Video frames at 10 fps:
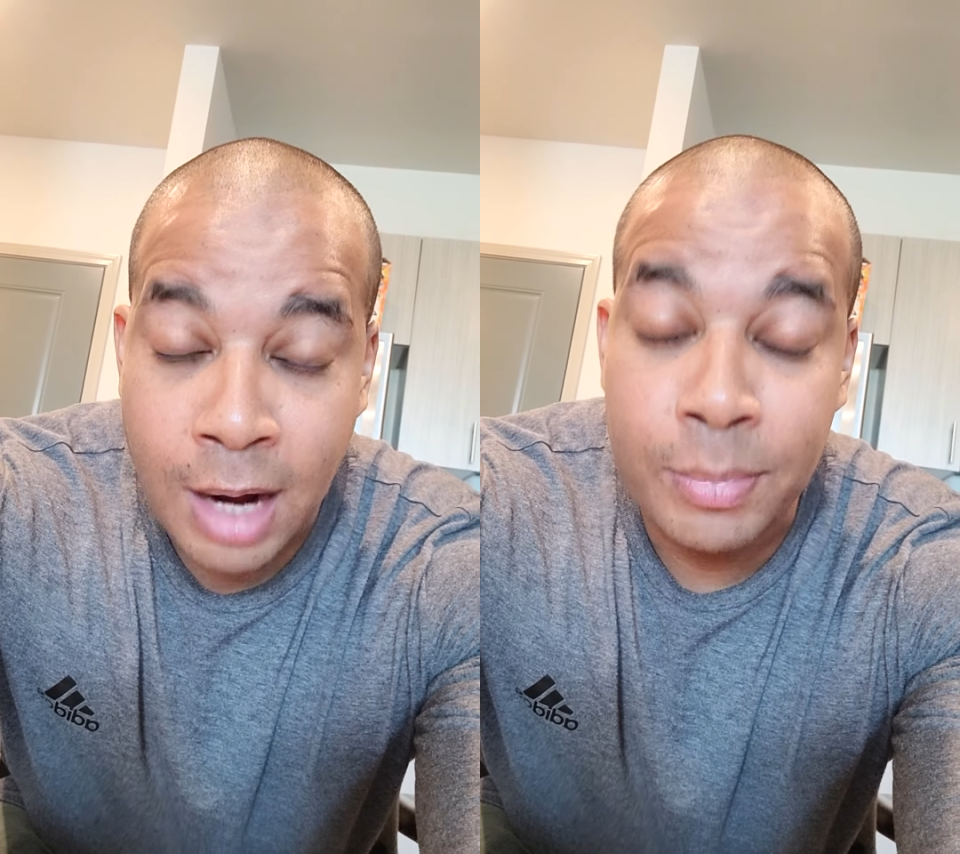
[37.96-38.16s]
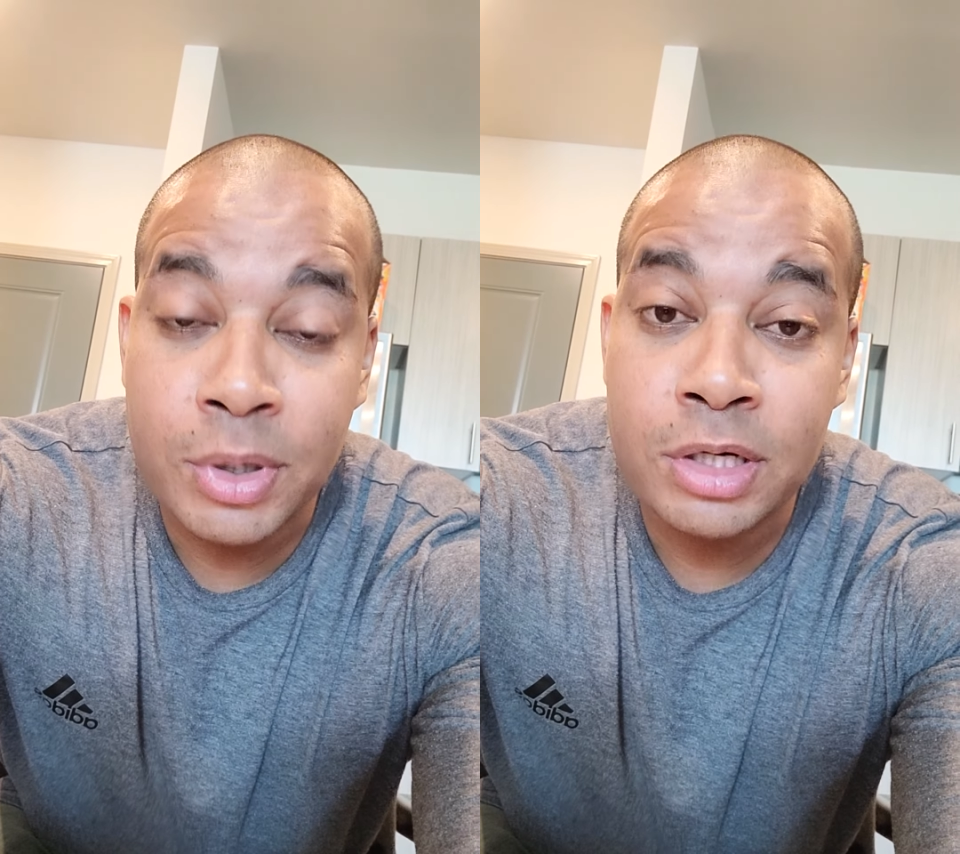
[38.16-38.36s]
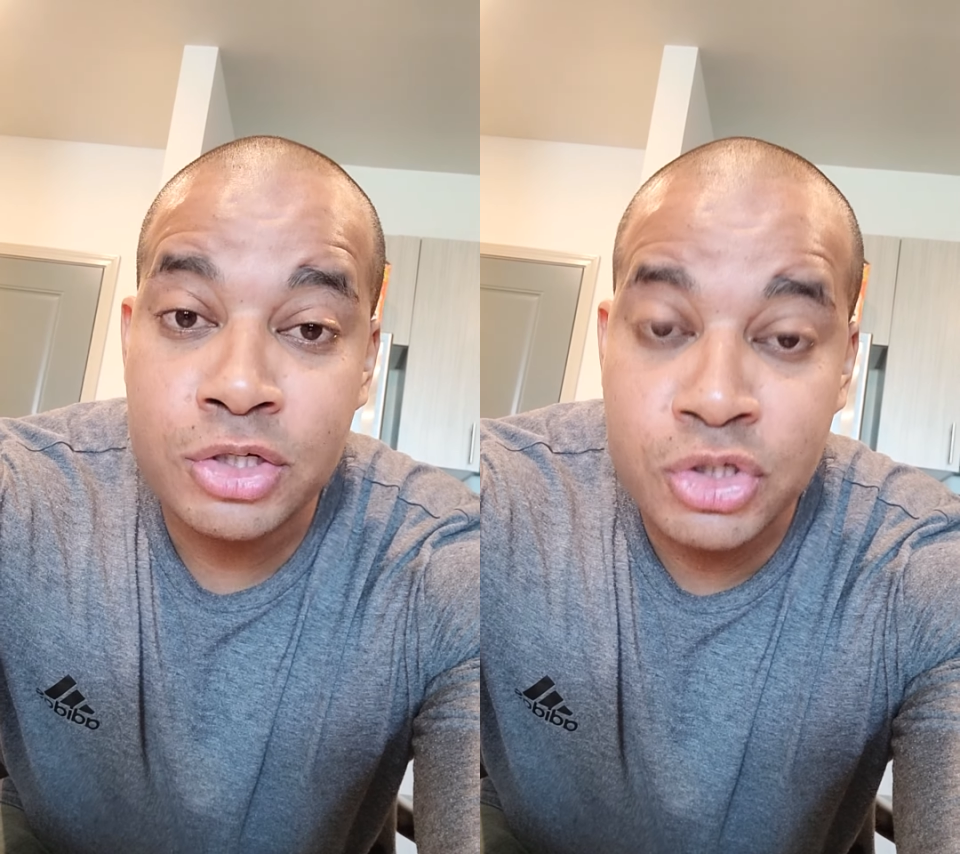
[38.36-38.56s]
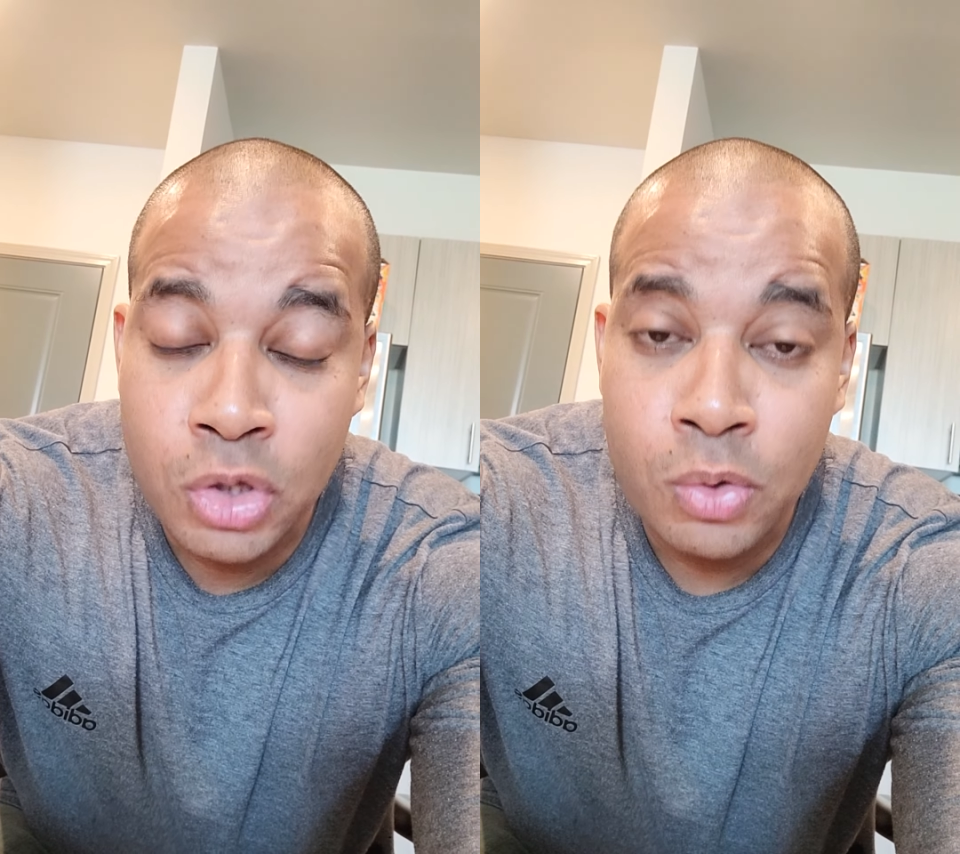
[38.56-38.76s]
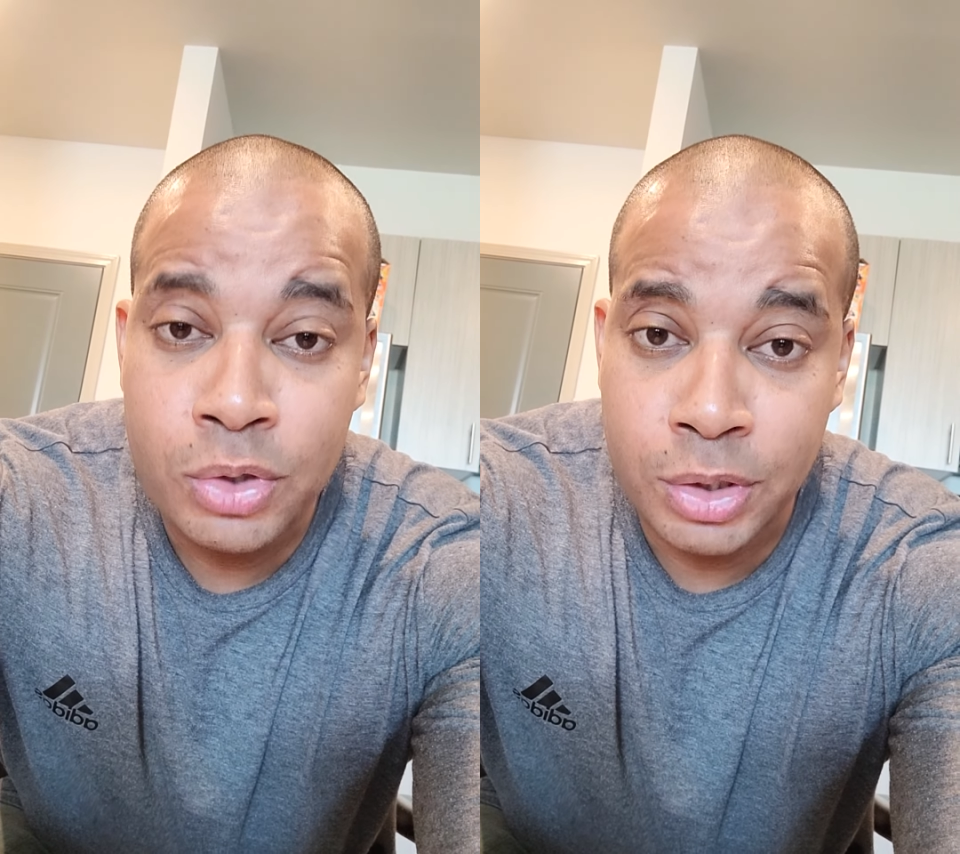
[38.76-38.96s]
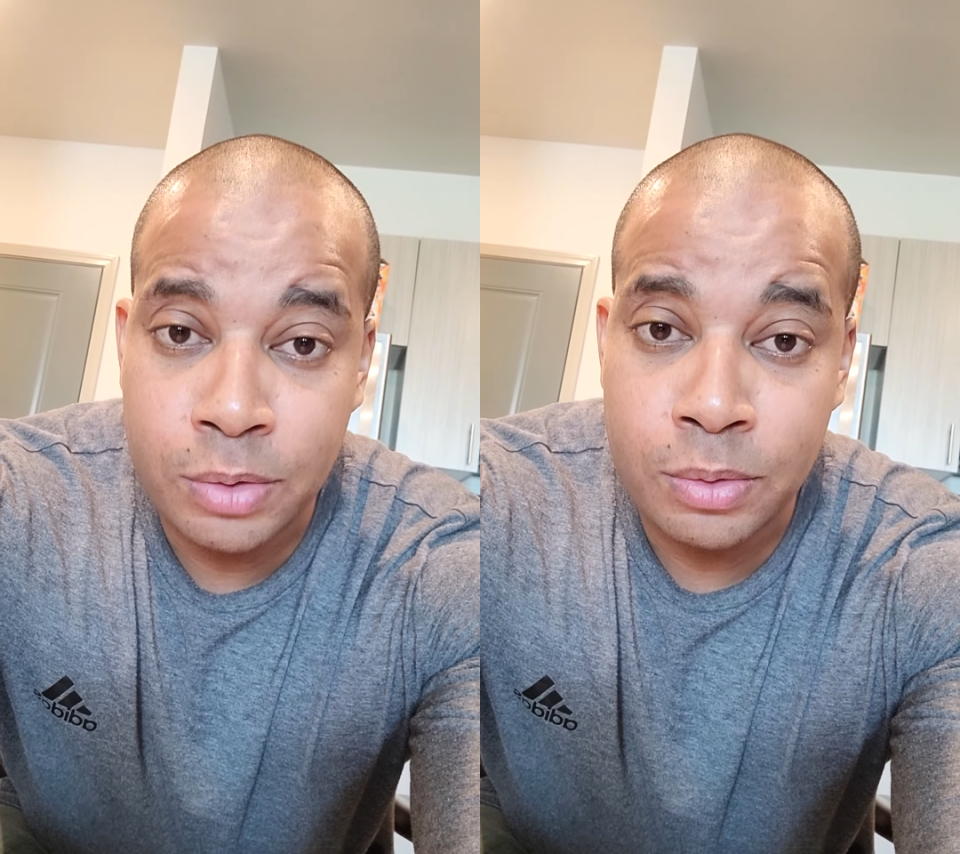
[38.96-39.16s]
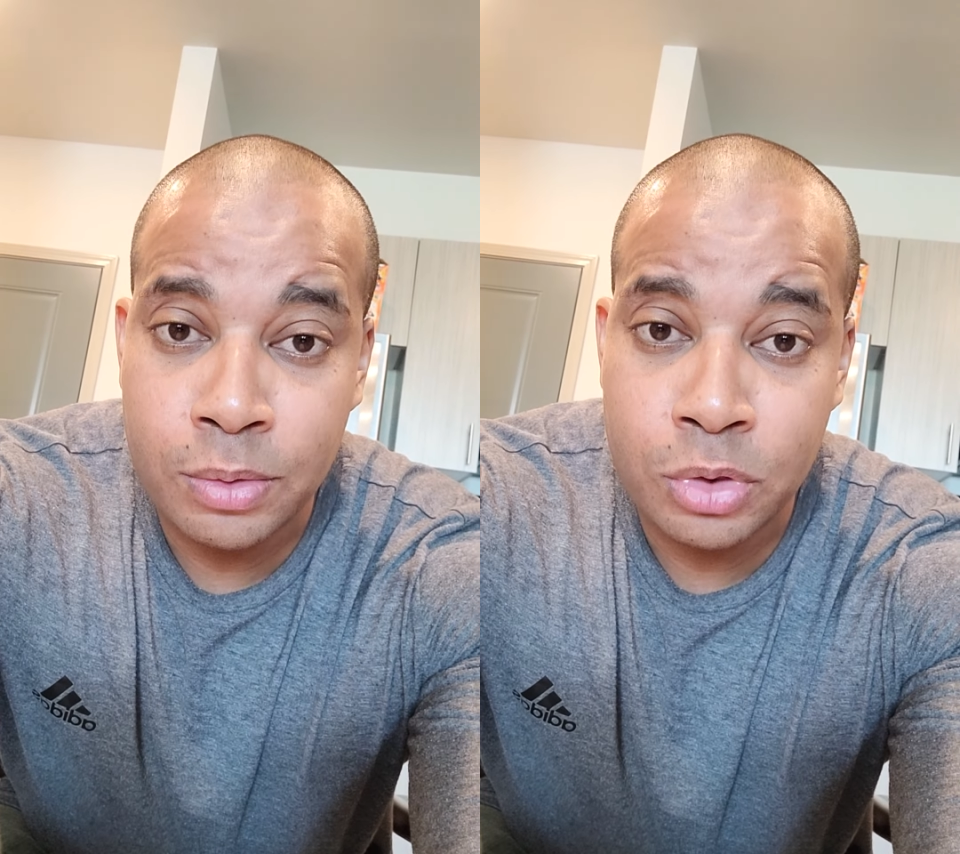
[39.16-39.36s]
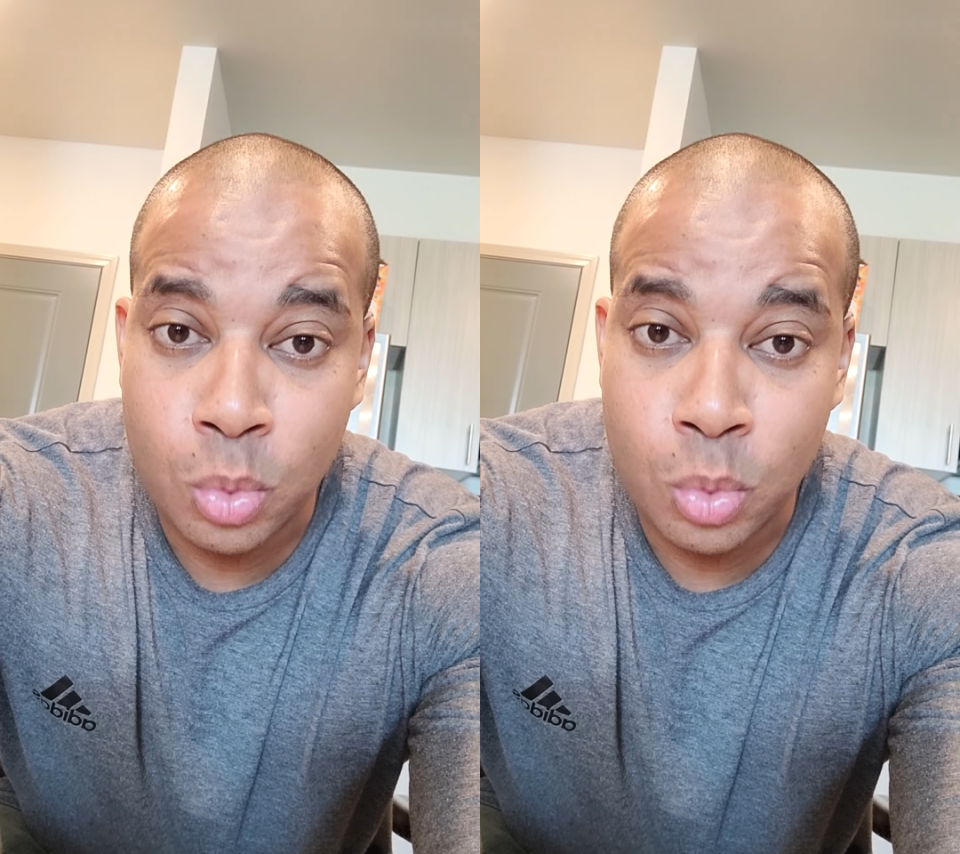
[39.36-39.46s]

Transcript: I'm going to show you